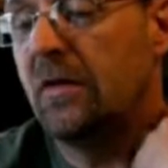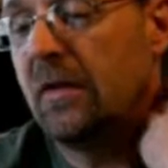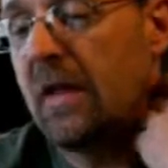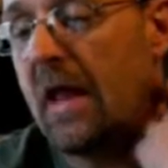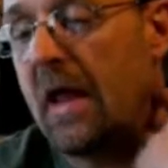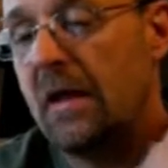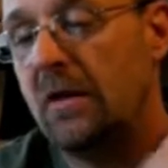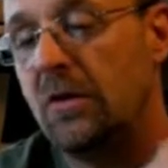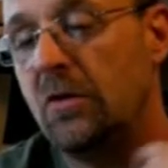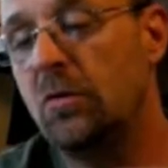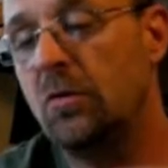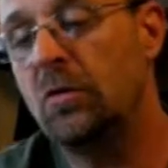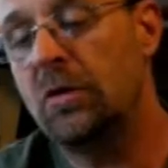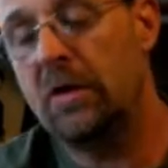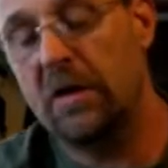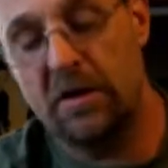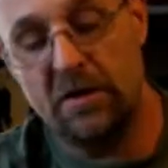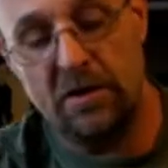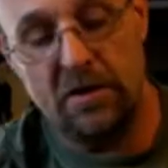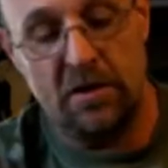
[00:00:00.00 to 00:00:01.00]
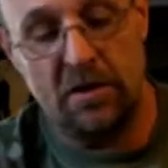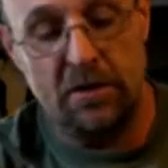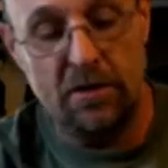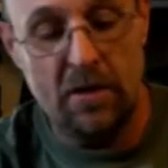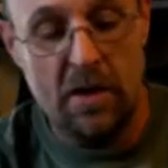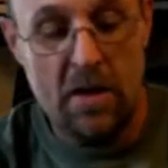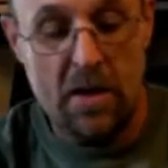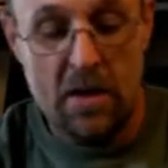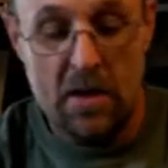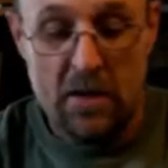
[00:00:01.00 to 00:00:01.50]
that you can
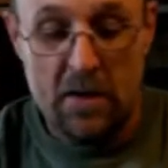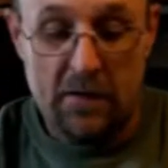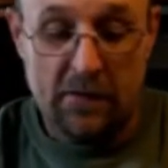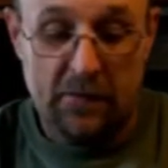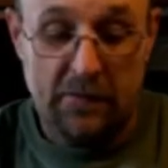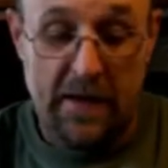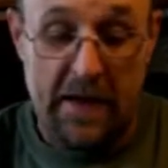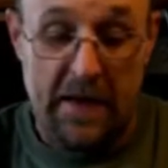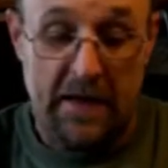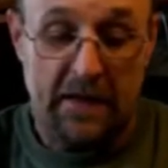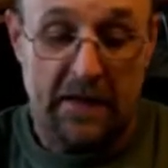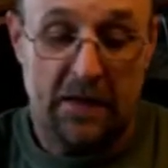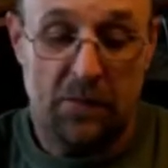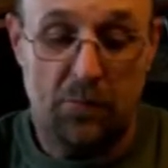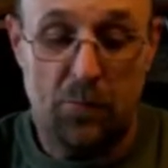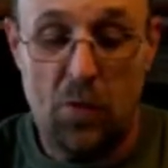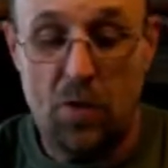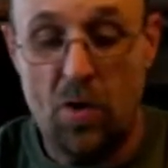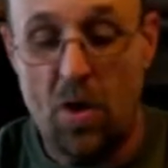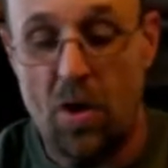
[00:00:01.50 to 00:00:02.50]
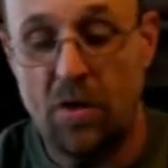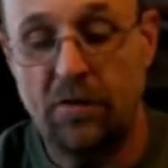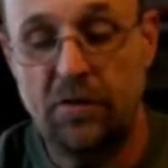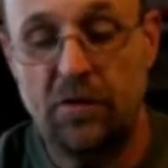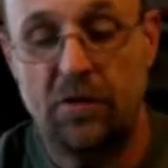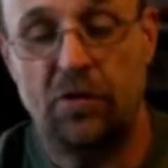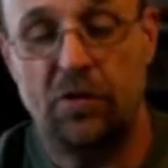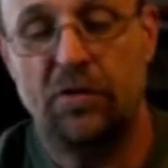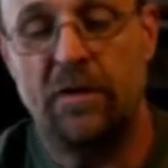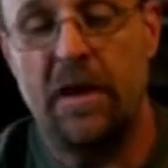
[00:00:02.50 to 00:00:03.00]
take and put onto
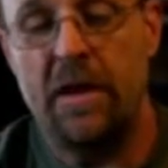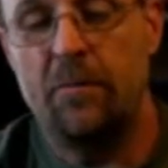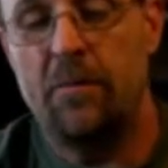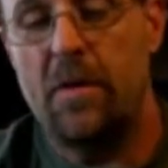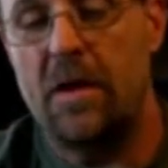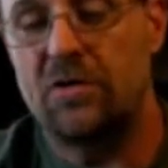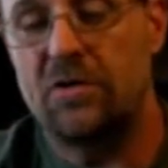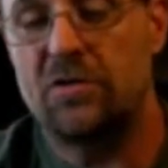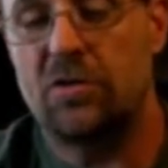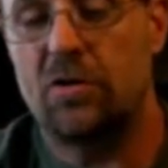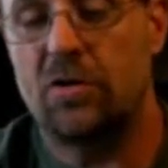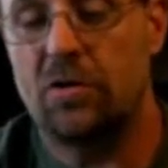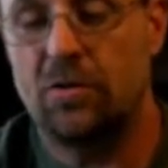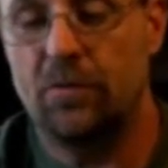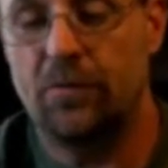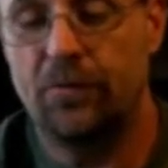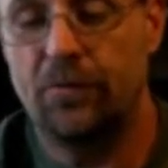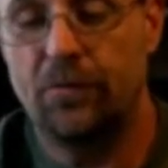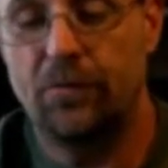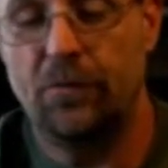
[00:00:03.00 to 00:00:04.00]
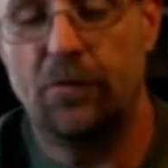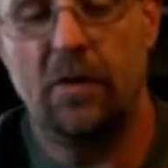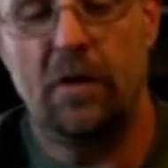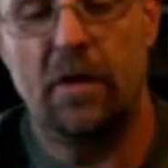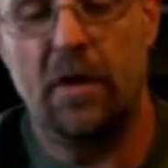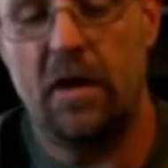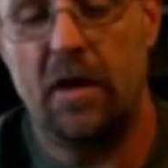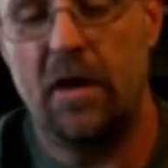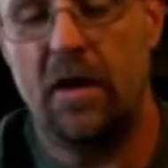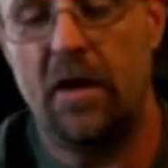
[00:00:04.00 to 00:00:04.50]
your tape measure,
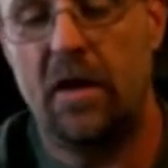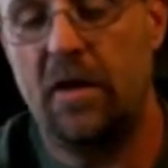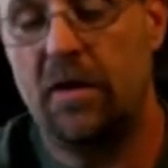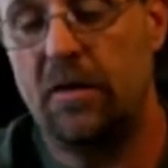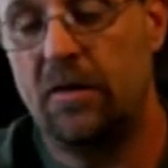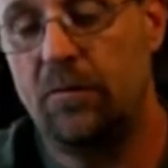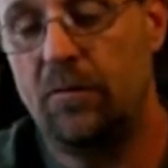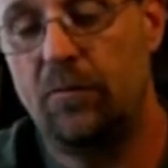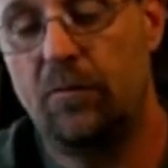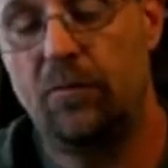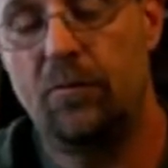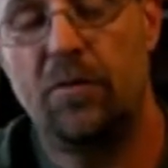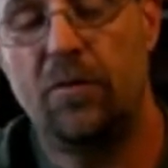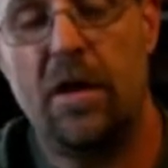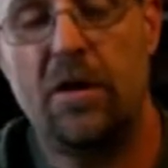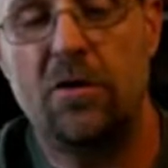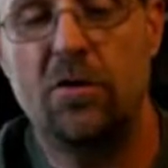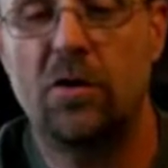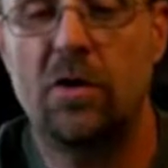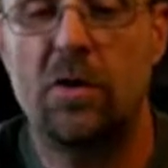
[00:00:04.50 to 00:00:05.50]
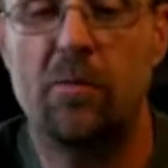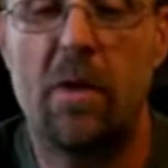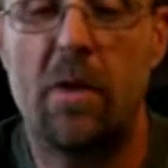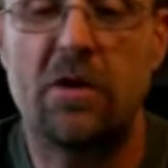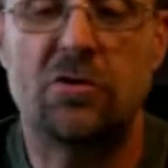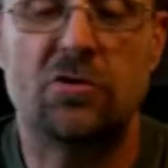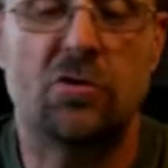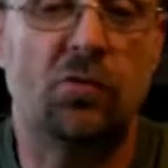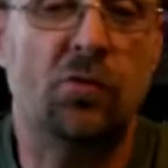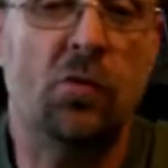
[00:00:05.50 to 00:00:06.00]
and then you can
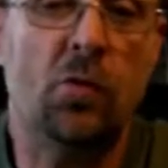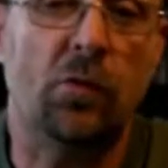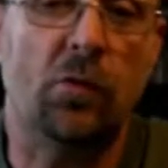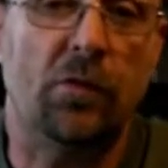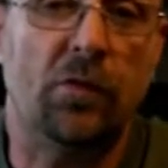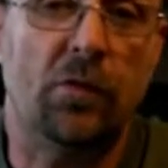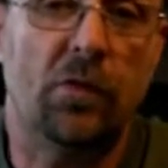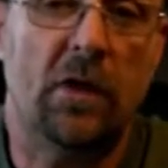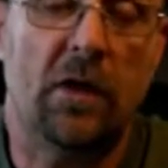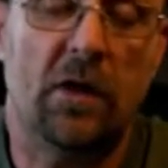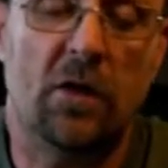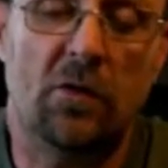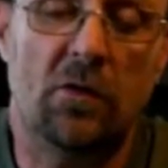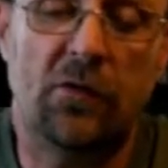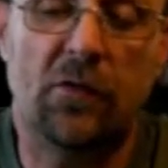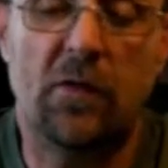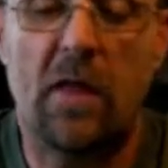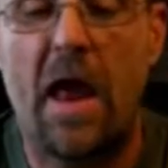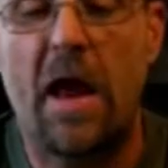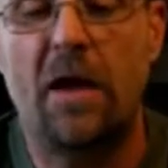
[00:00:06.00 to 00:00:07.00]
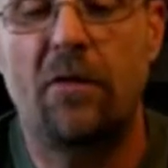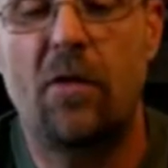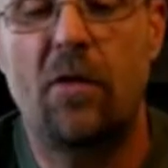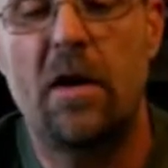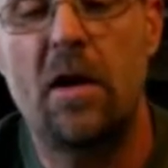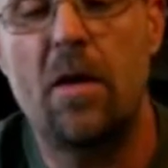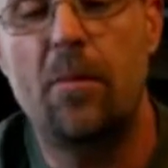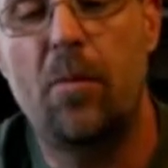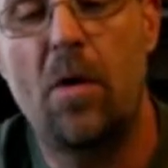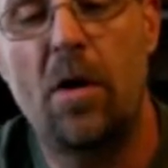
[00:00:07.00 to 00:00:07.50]
measure roofs. It'll slide
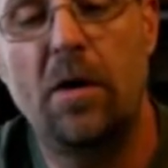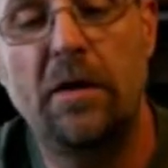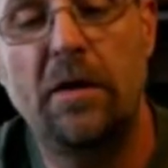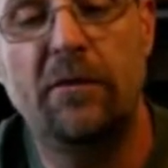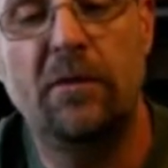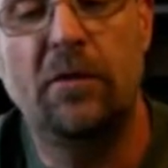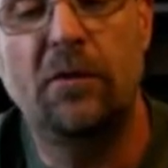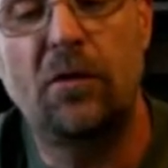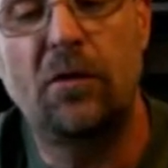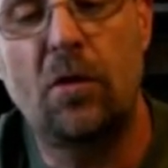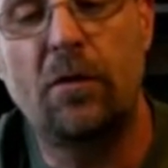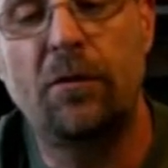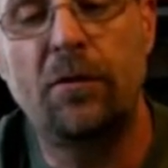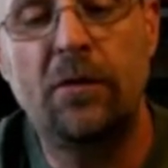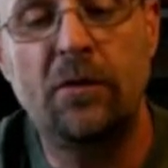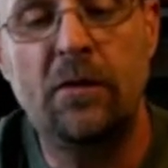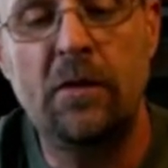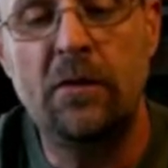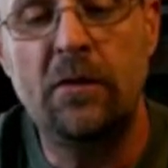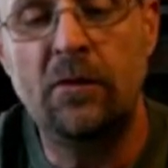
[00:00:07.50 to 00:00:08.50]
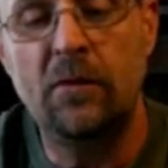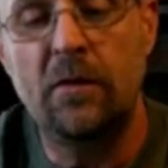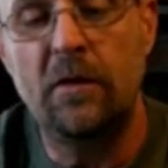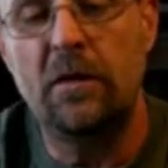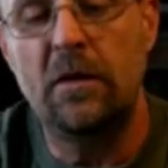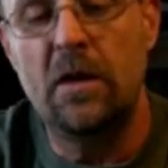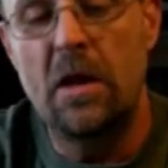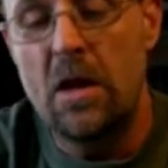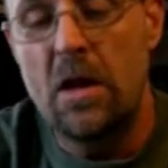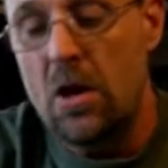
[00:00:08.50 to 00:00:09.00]
right up on even surfaces,
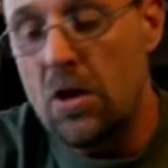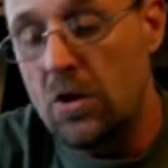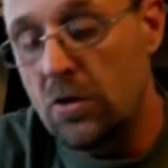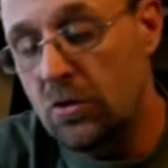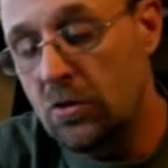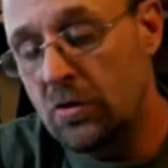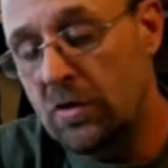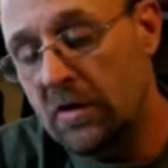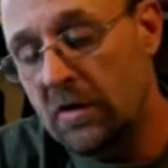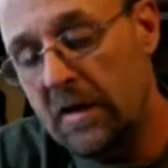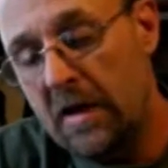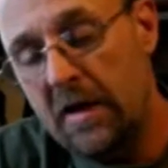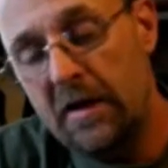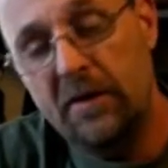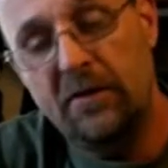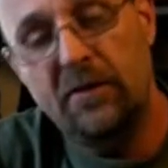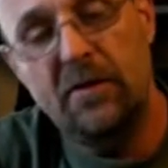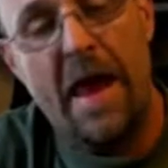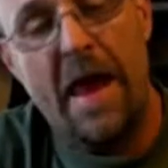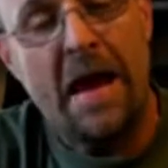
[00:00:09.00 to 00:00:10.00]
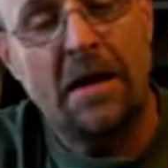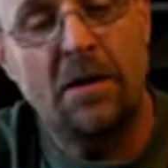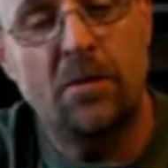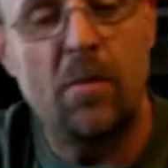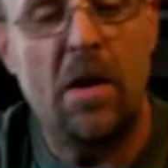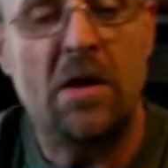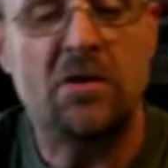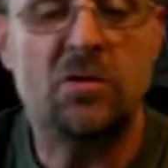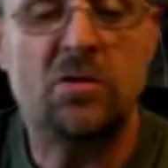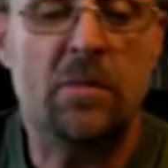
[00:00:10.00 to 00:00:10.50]
and you can get exact
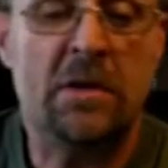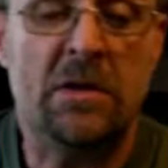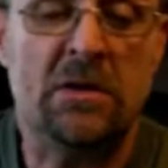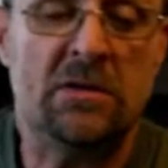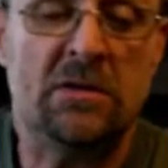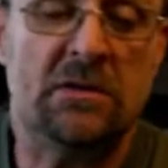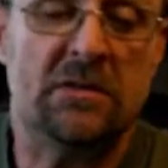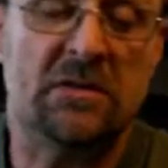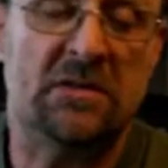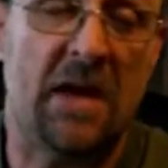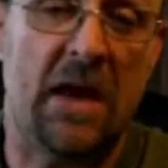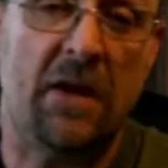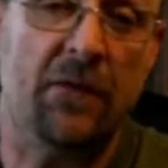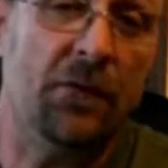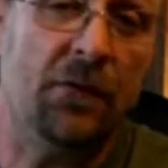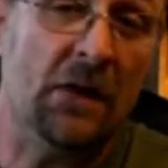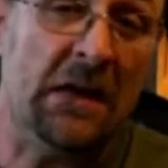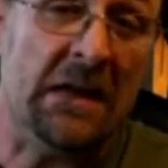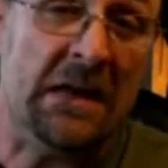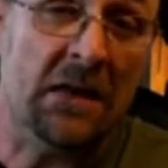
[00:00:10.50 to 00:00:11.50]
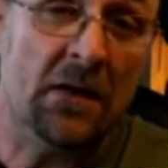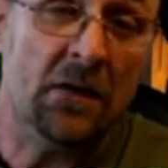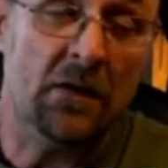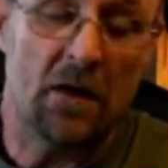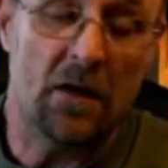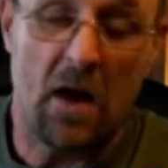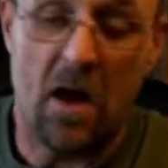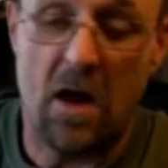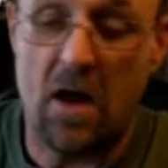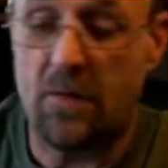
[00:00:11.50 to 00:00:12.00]
measurements safely,
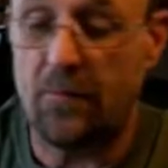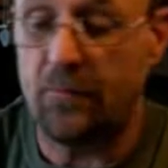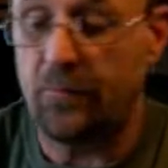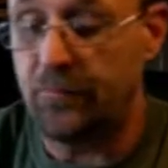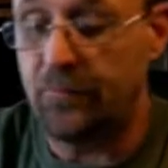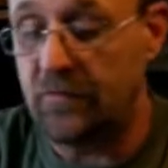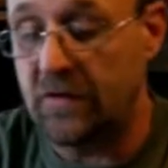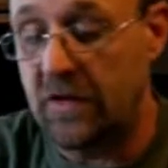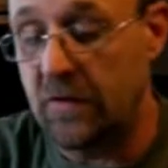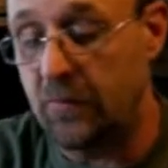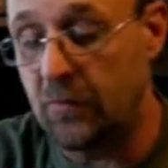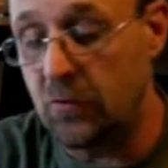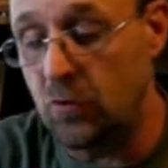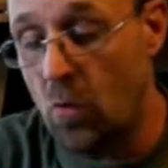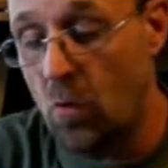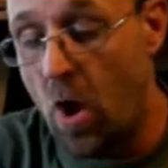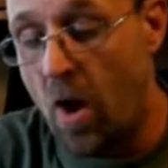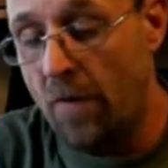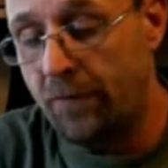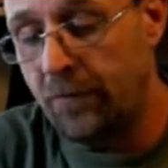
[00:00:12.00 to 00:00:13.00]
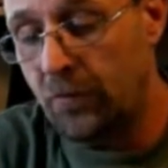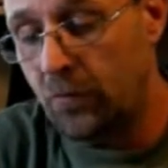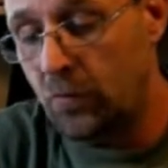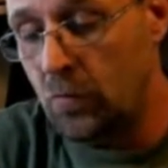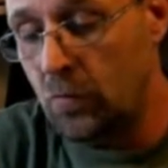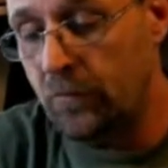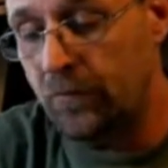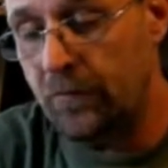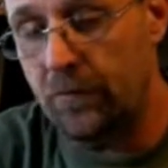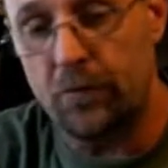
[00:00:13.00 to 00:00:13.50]
keeping you off the
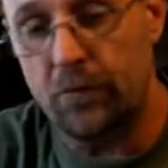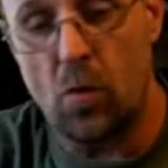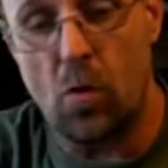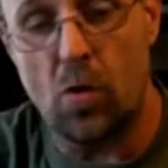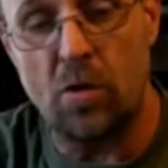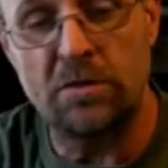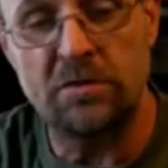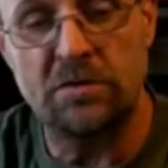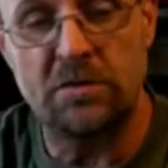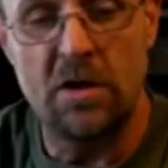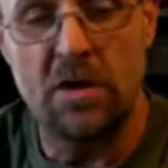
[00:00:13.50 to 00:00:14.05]
roof, of course.